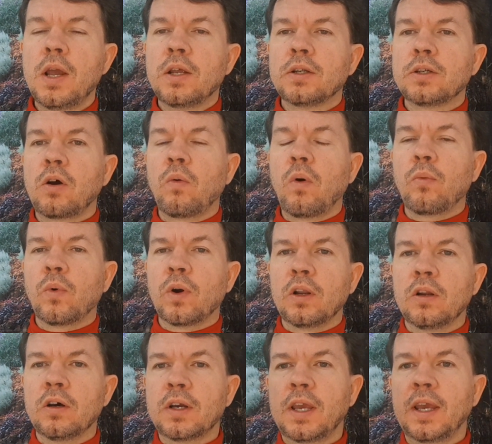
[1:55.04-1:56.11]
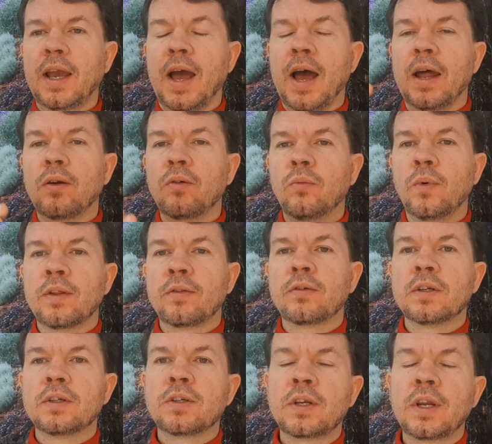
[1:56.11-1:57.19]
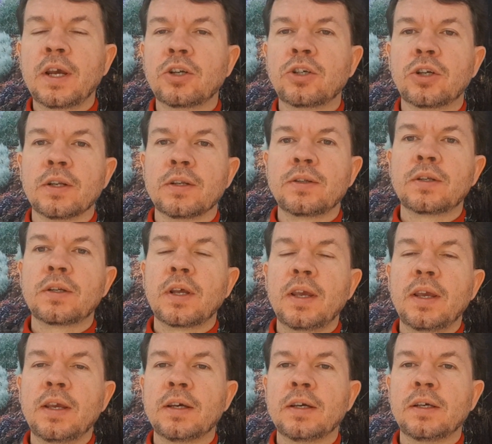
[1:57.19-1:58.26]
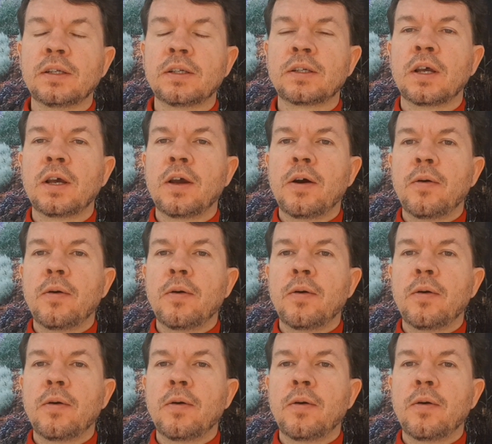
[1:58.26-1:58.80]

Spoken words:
So what we're looking at with distinctions is